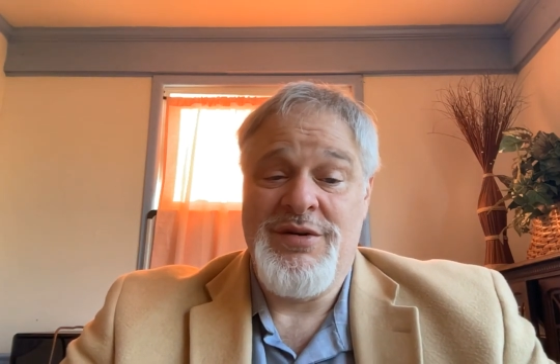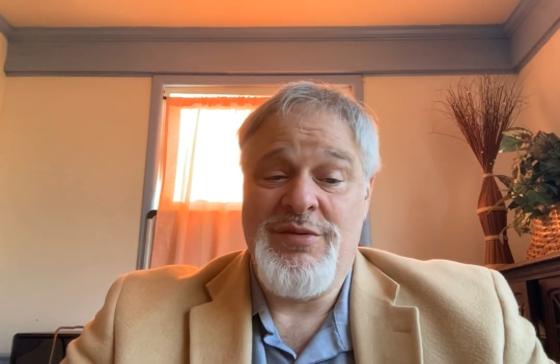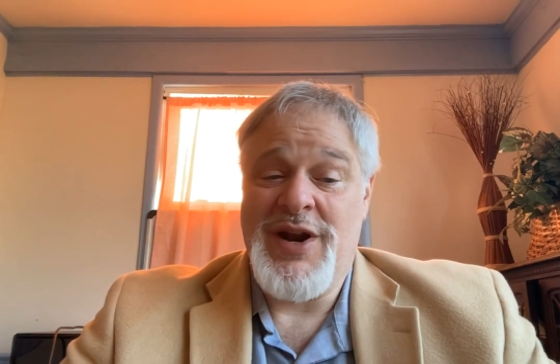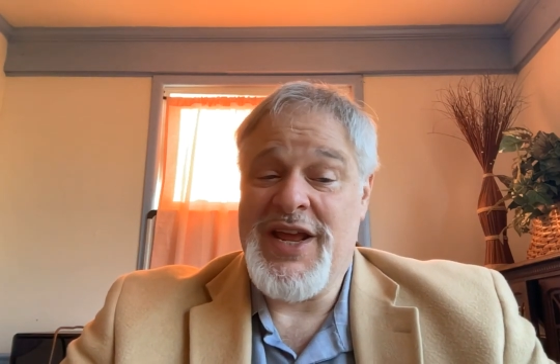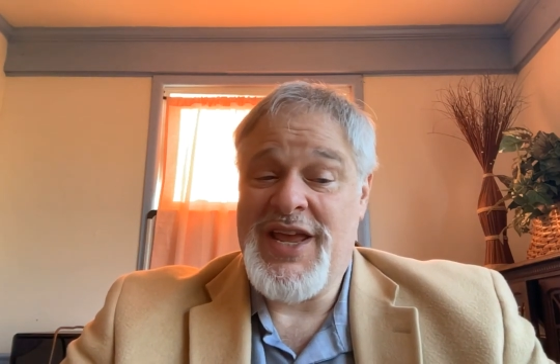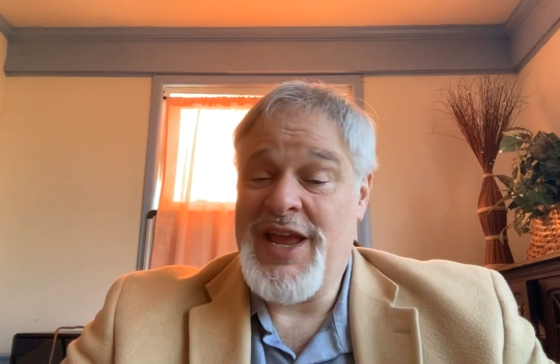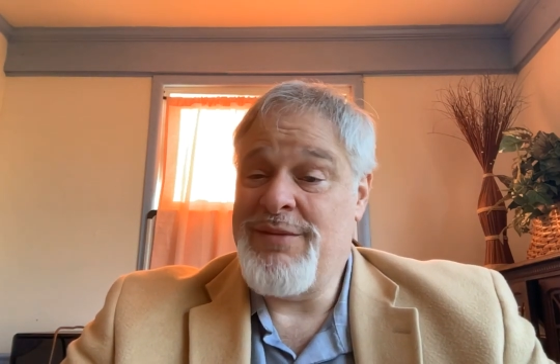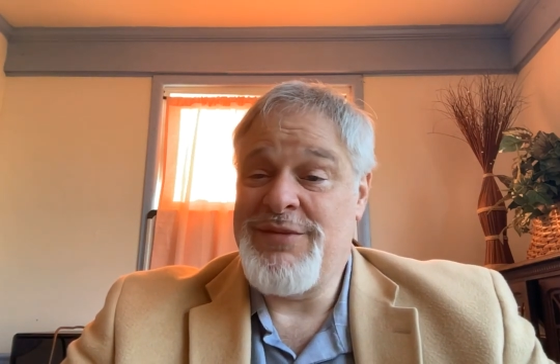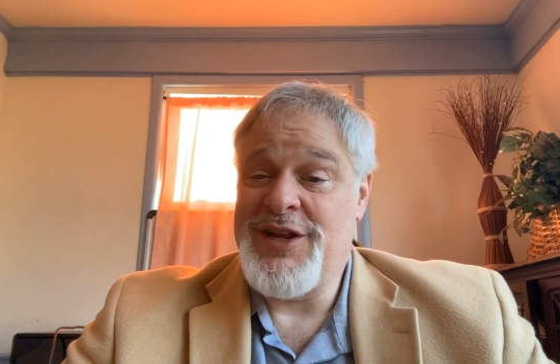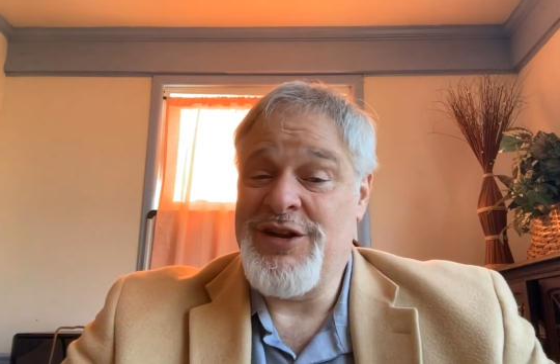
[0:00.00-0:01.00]
When I
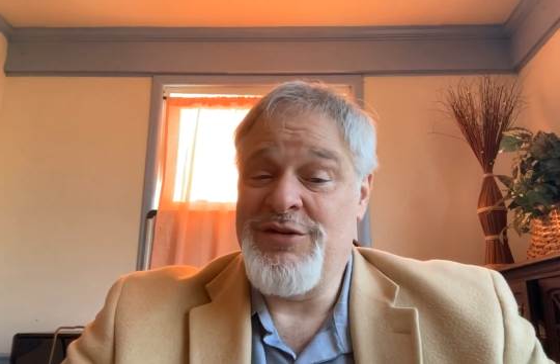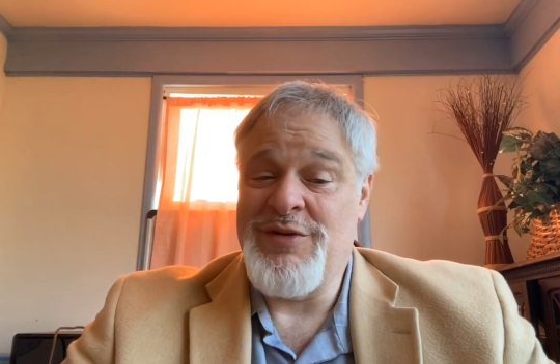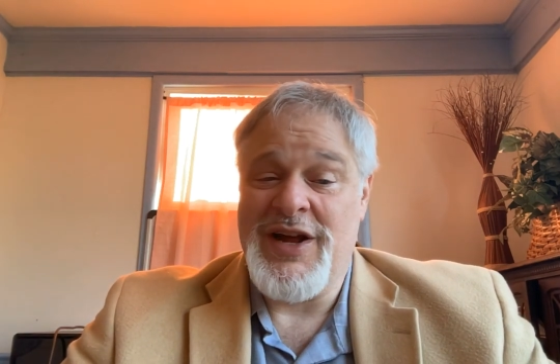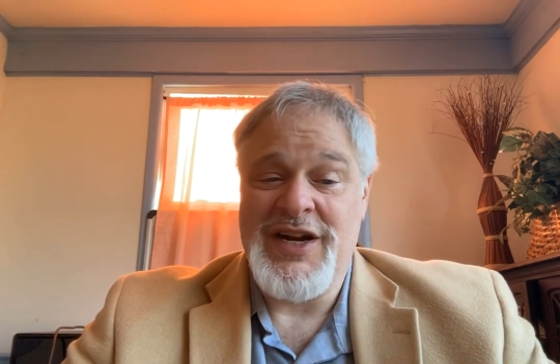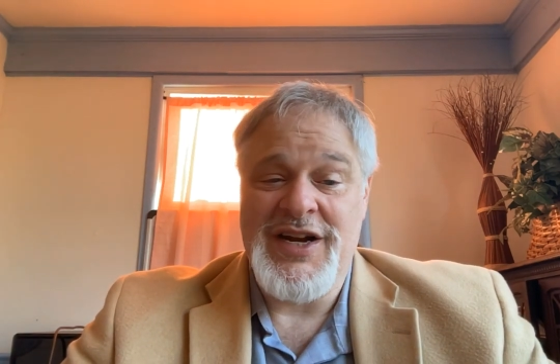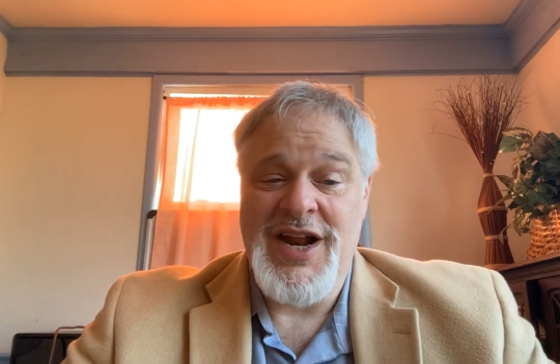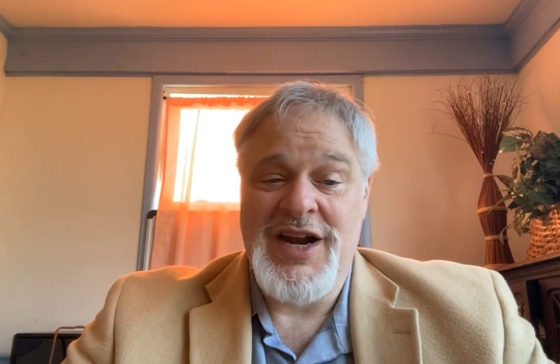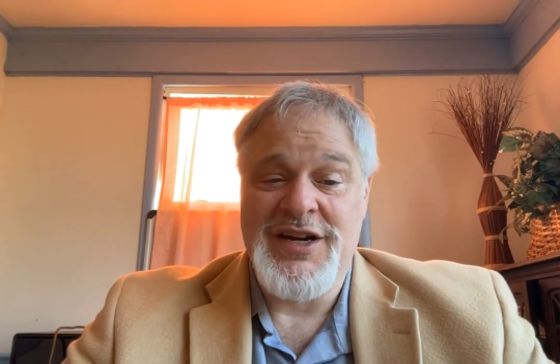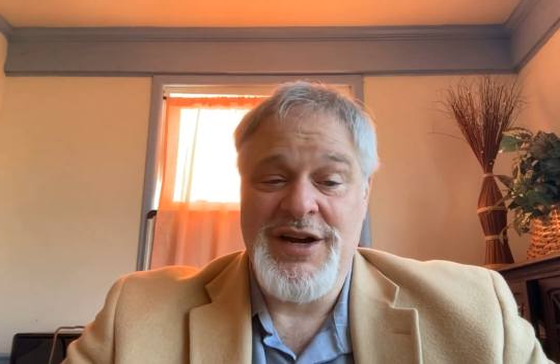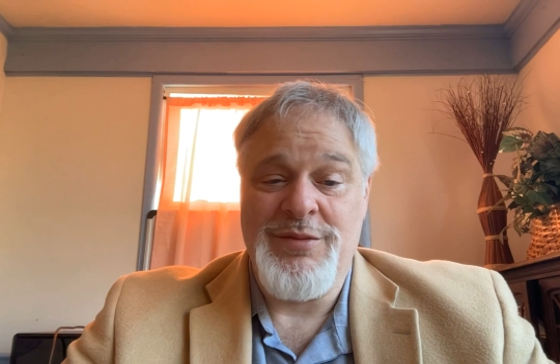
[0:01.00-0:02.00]
came to you, I did
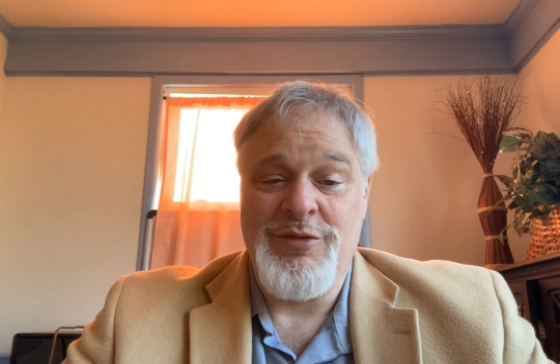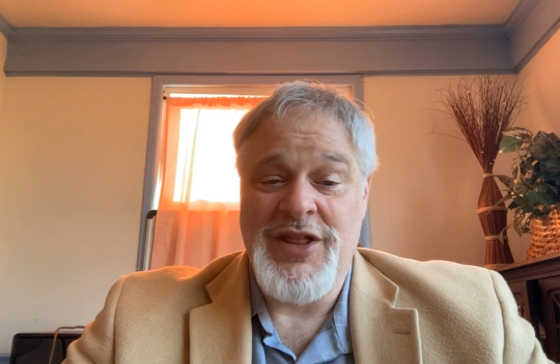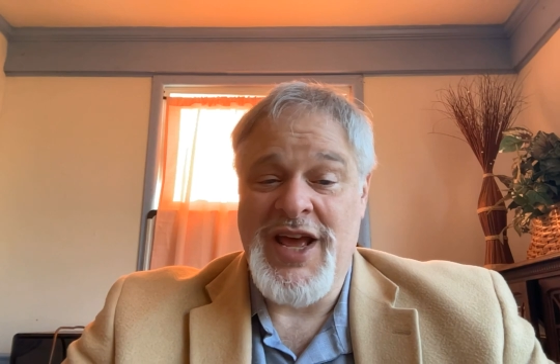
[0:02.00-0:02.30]
not come with